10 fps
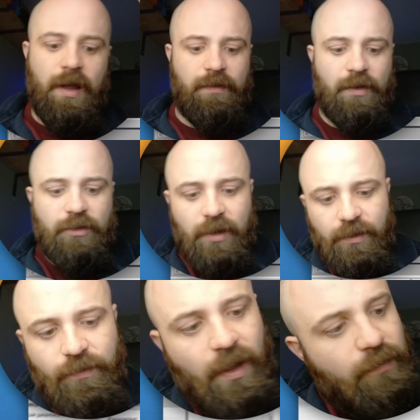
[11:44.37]
actually
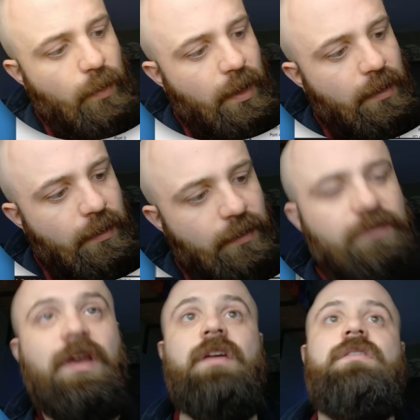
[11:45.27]

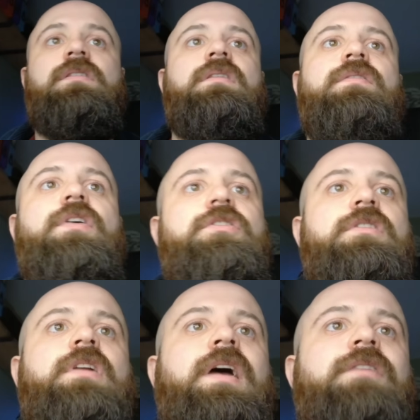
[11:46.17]
516, the version
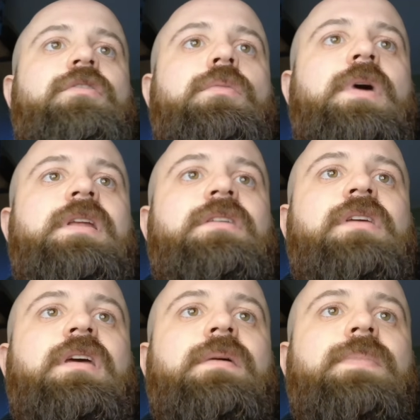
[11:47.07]
that I have on my desk
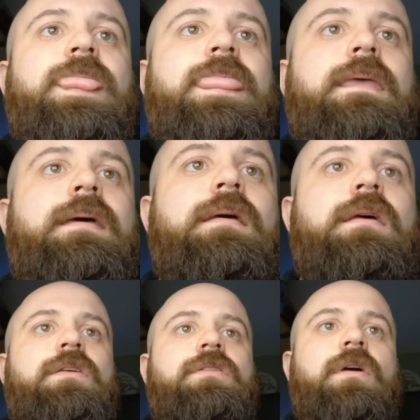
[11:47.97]
here.
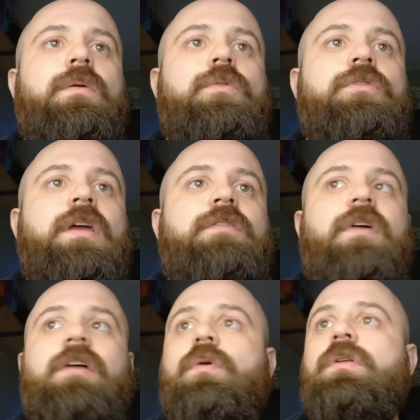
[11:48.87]
So we'll take
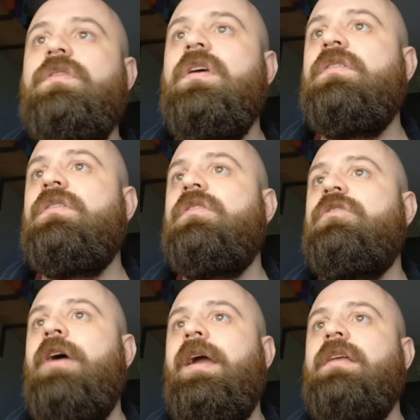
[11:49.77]
516,
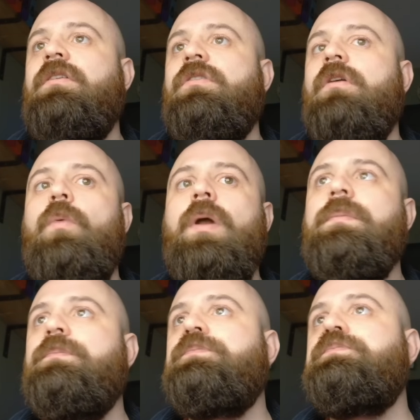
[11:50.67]
drag it into slot 1,
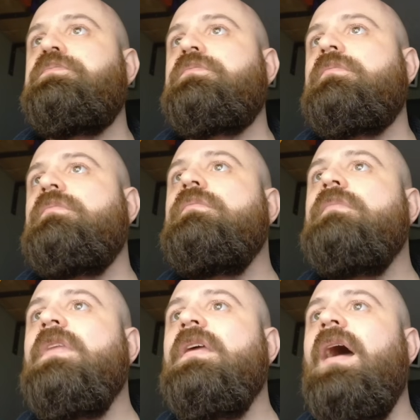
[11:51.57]

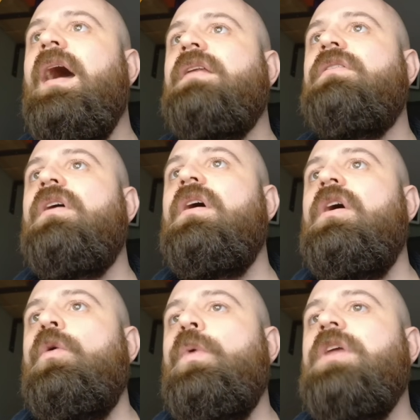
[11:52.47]
and
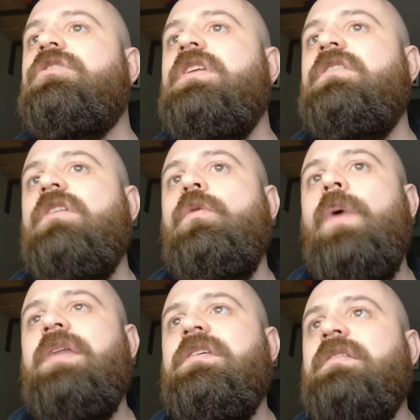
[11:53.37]
we just need to know
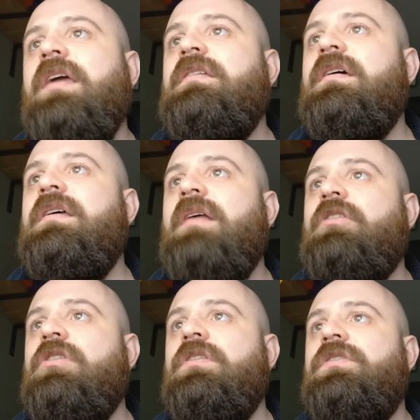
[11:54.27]
where this data is
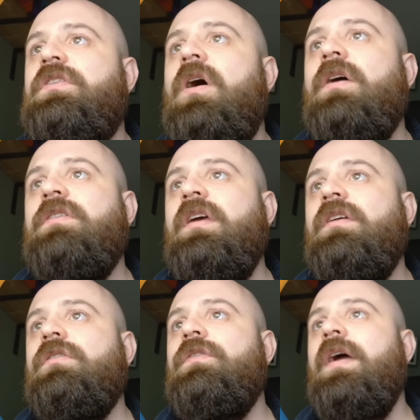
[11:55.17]
actually starting.
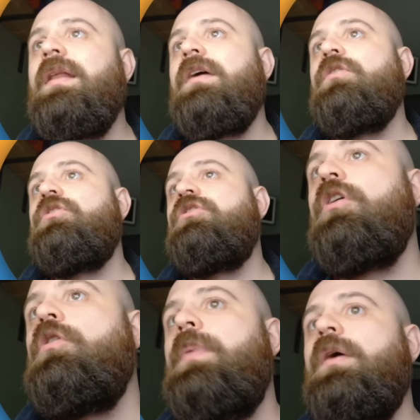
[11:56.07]
So if I click on
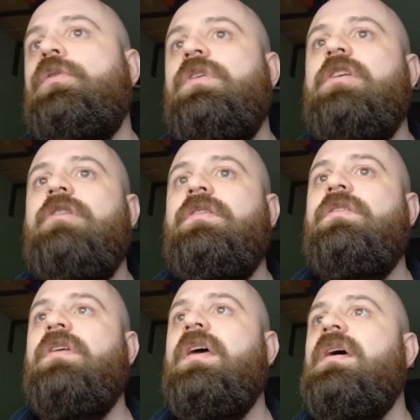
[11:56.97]
show PLC
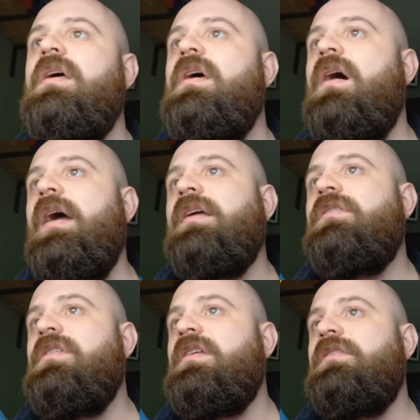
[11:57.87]
addresses here, I can
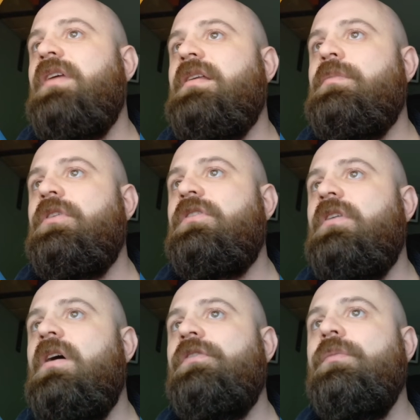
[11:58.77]
see that it's set up to
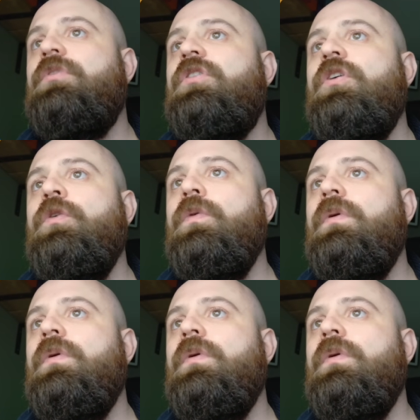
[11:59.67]
start from 2,